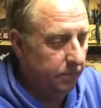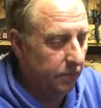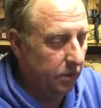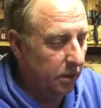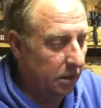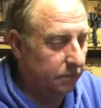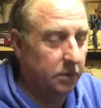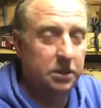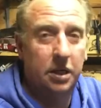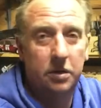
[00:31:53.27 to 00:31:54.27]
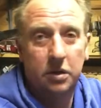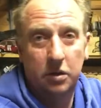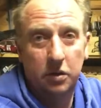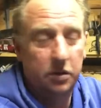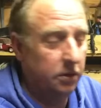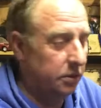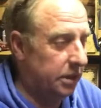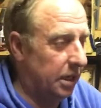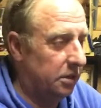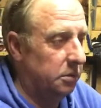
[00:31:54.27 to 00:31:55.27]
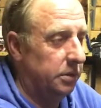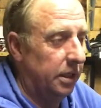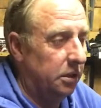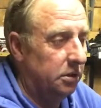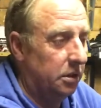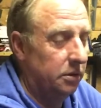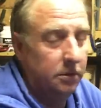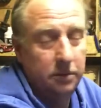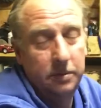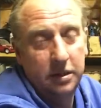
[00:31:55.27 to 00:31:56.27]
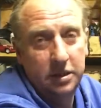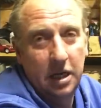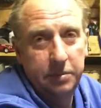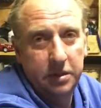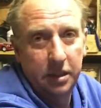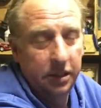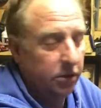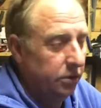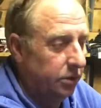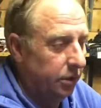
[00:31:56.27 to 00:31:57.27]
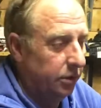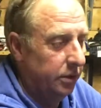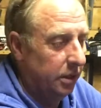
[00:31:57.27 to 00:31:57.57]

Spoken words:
who I have to say they're techno dealers, they're exceptionally good too,